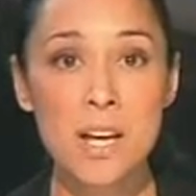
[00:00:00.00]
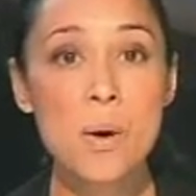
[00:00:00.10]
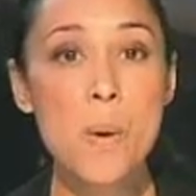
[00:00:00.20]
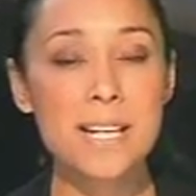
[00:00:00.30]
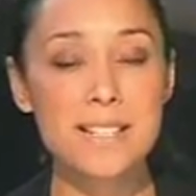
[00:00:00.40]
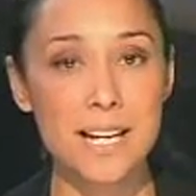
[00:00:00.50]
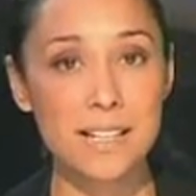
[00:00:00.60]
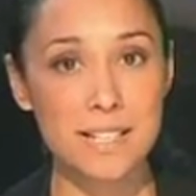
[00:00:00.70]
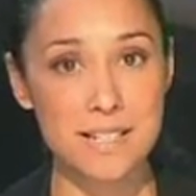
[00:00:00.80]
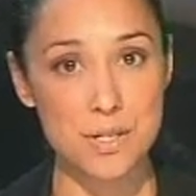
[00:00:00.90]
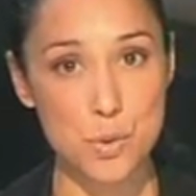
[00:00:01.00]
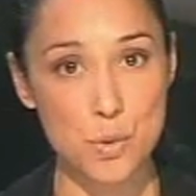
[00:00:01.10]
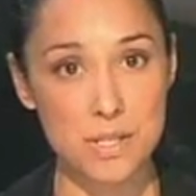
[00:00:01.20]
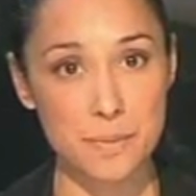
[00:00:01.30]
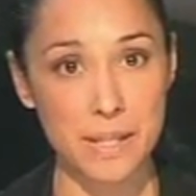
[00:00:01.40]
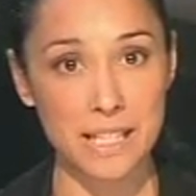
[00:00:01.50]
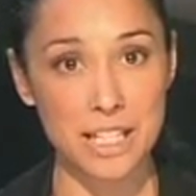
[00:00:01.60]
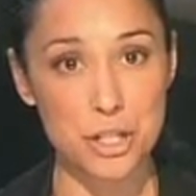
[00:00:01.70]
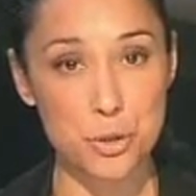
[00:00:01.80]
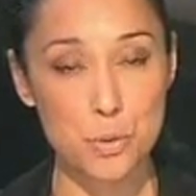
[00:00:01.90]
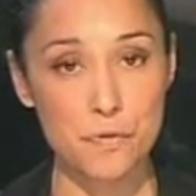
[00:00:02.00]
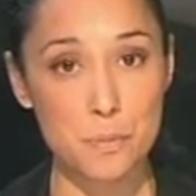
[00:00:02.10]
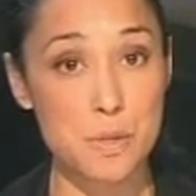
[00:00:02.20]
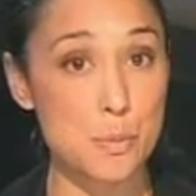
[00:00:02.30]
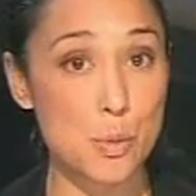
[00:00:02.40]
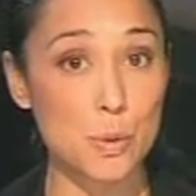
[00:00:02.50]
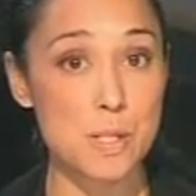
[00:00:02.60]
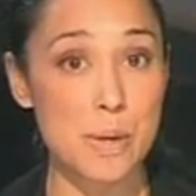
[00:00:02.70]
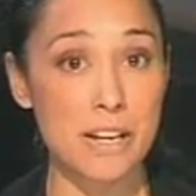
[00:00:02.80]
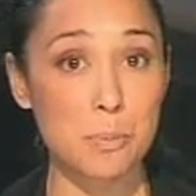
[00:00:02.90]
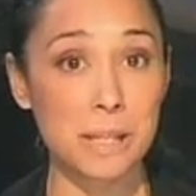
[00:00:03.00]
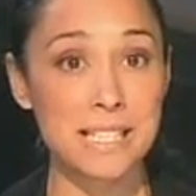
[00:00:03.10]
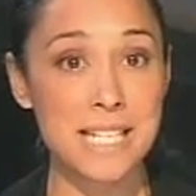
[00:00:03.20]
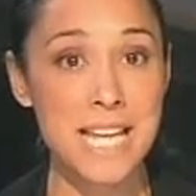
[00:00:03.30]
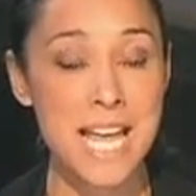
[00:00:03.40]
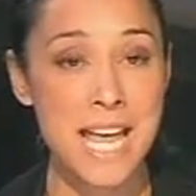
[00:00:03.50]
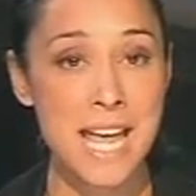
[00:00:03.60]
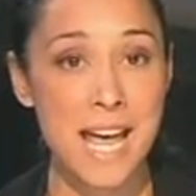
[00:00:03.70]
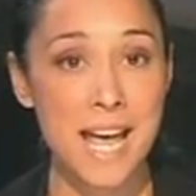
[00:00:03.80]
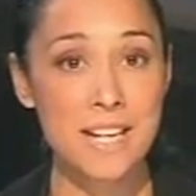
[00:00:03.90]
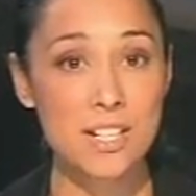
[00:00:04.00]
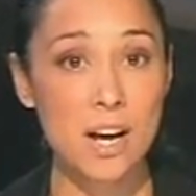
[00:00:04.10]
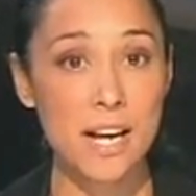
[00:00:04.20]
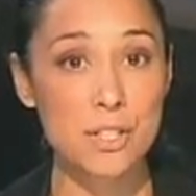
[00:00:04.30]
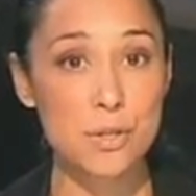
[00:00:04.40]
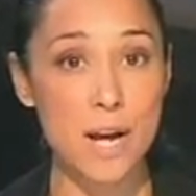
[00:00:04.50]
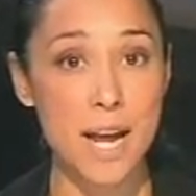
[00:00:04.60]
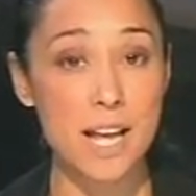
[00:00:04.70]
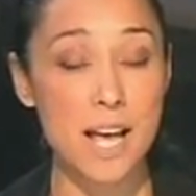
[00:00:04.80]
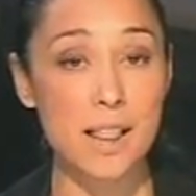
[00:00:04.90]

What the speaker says: Wayne Douglas talks to Melanie Short from Sports Bay of Plenty. And I take a